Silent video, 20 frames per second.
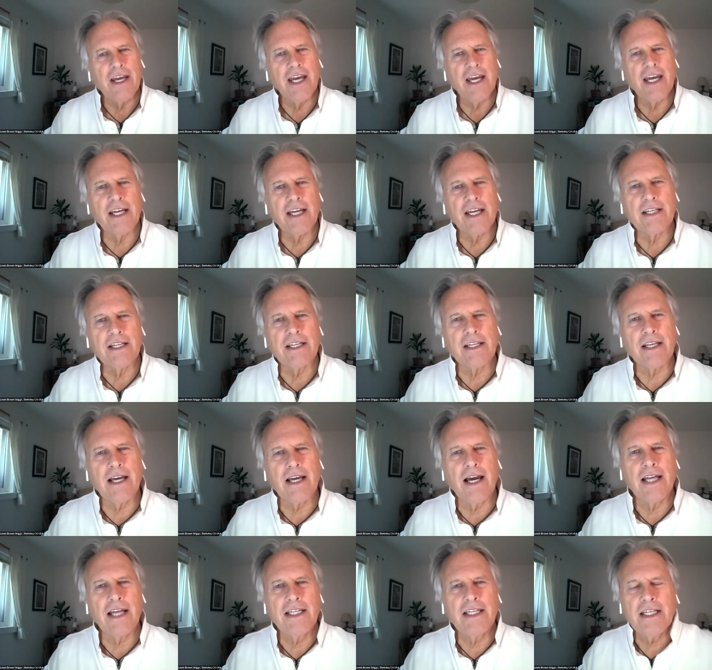And
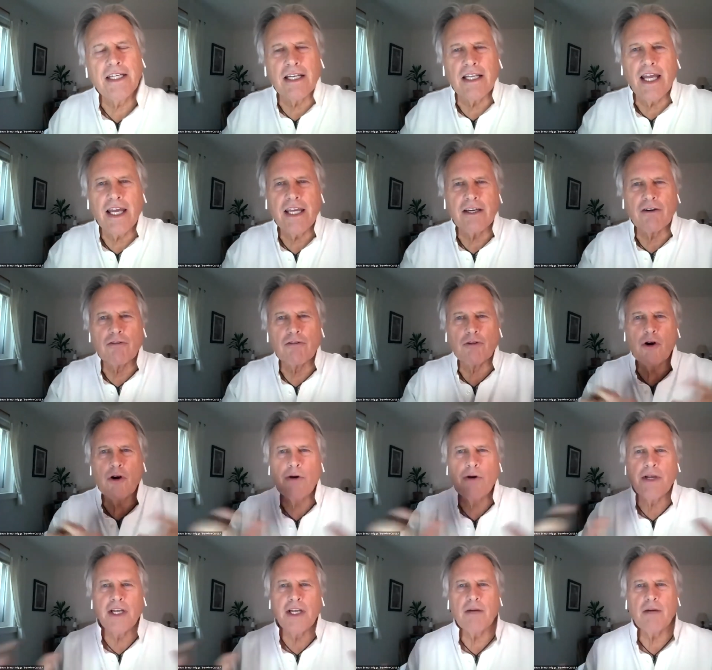I didn't like
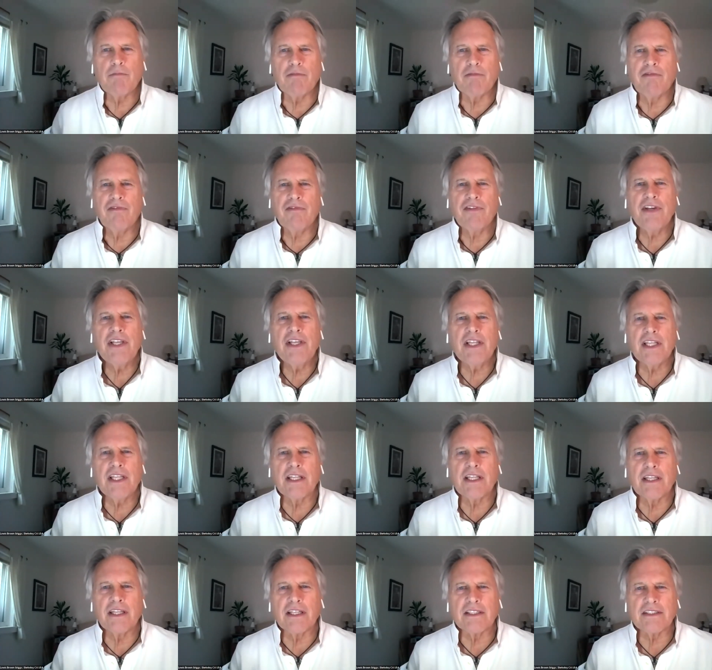growing up
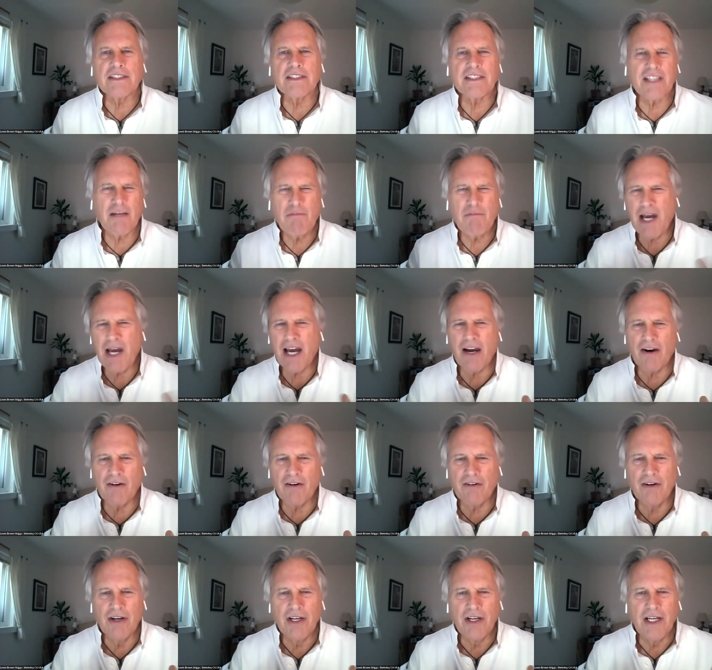feeling that
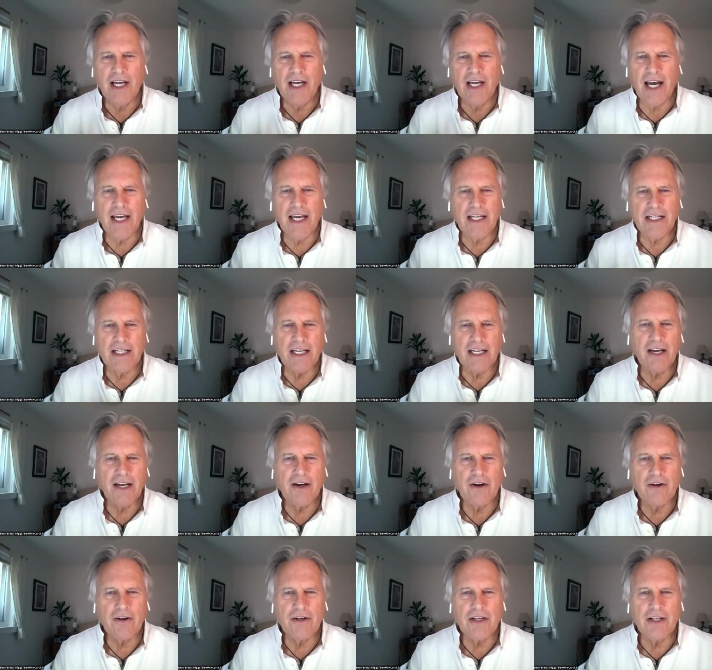somehow I'd
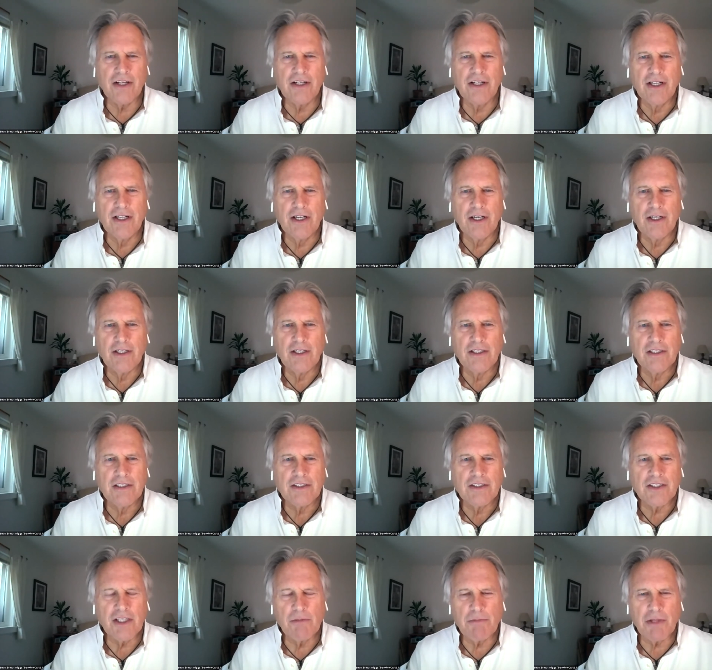inherited
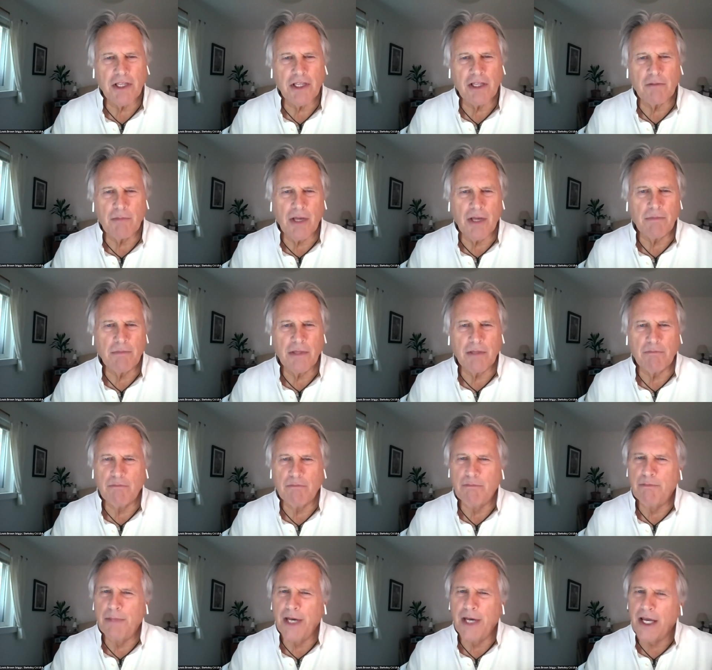something that made me
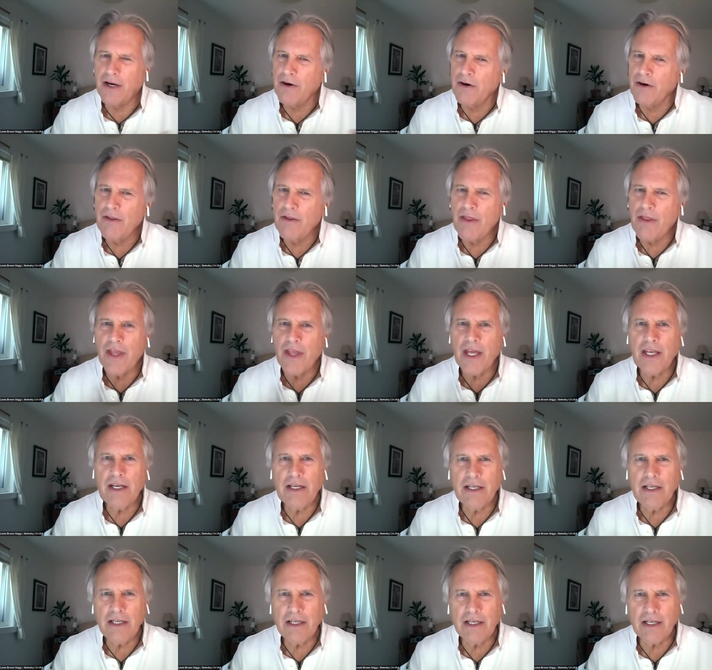better
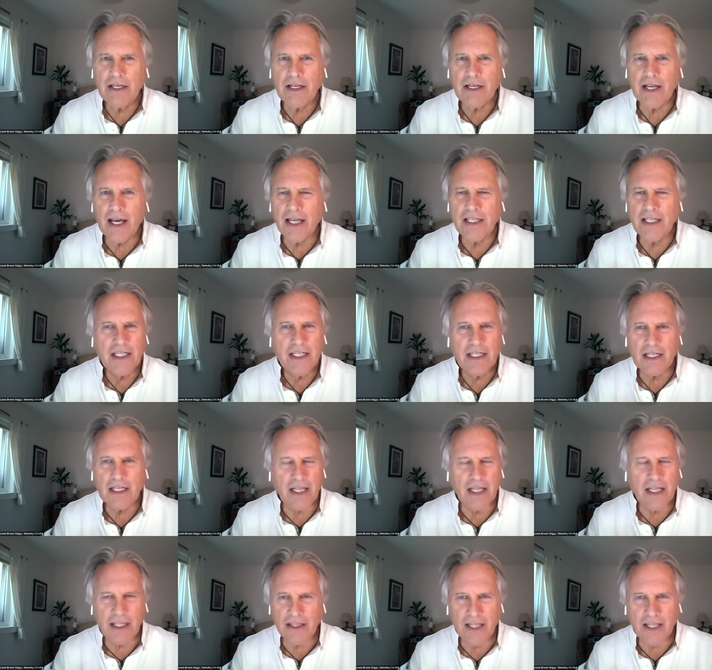than. I didn't
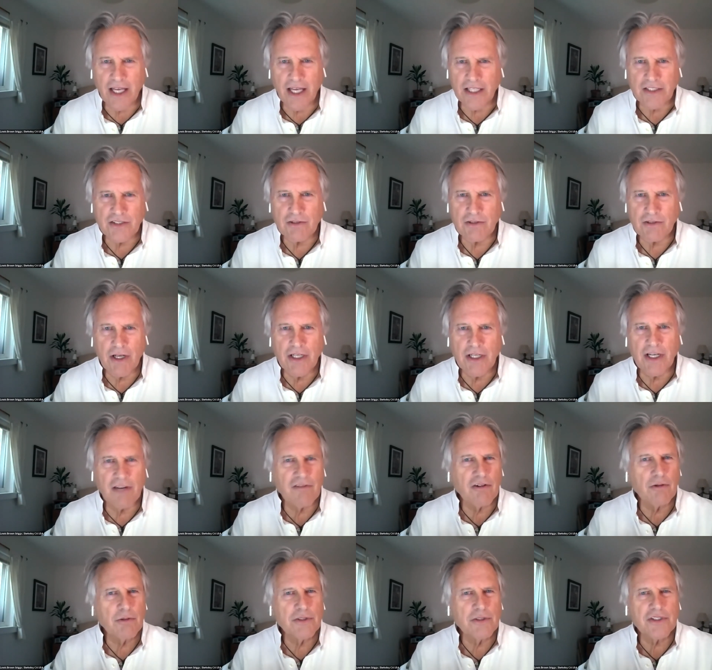like that. So I
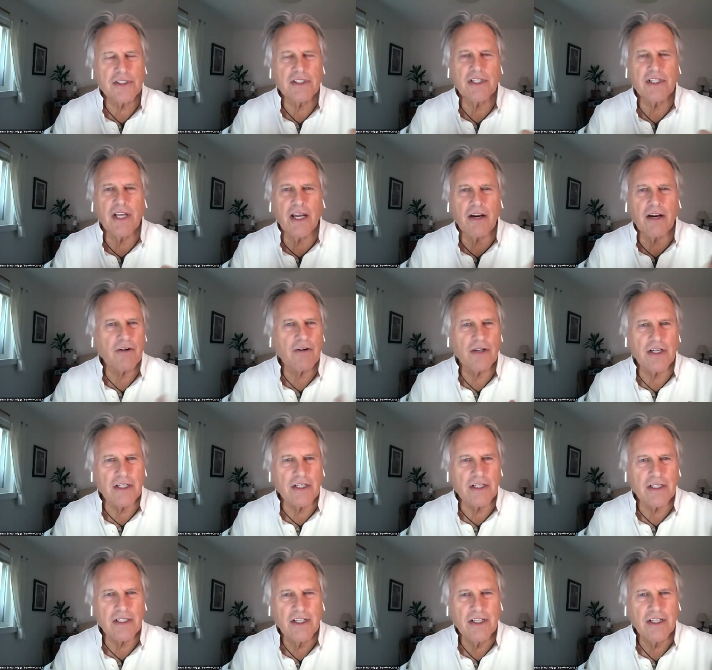never was
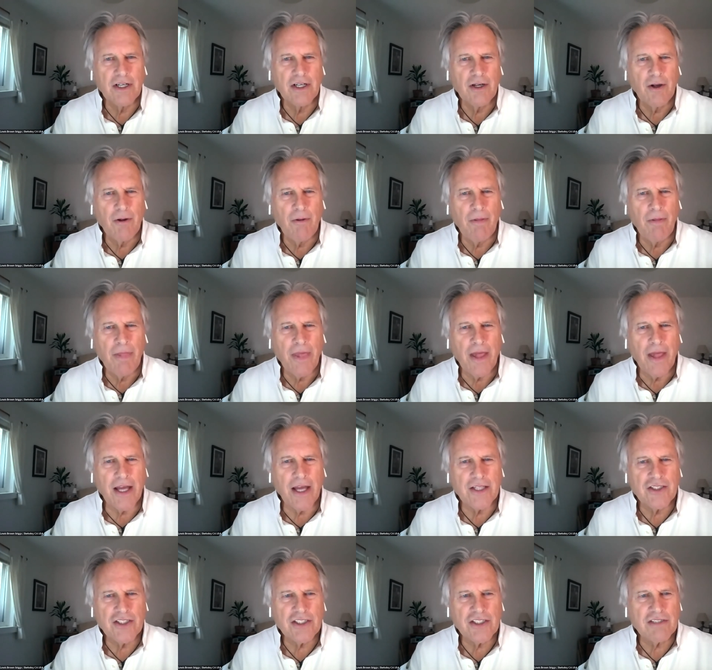arrogant. I
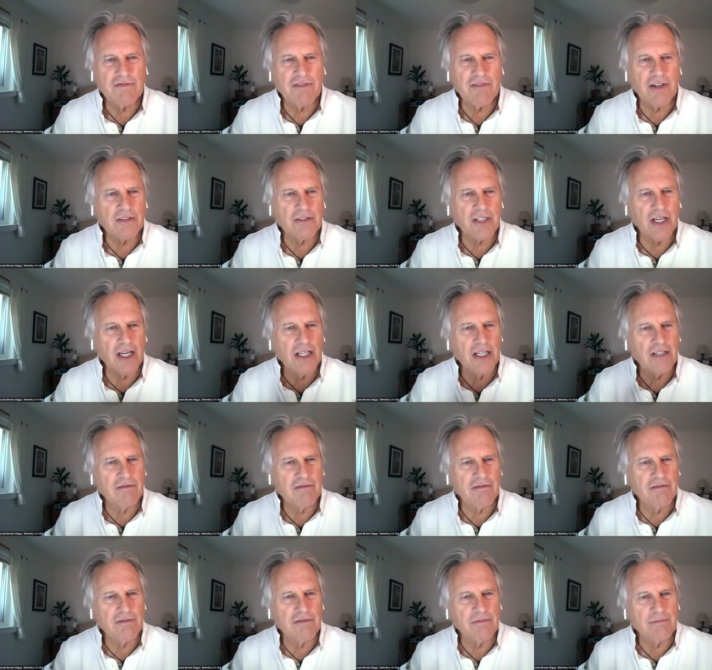just felt kind of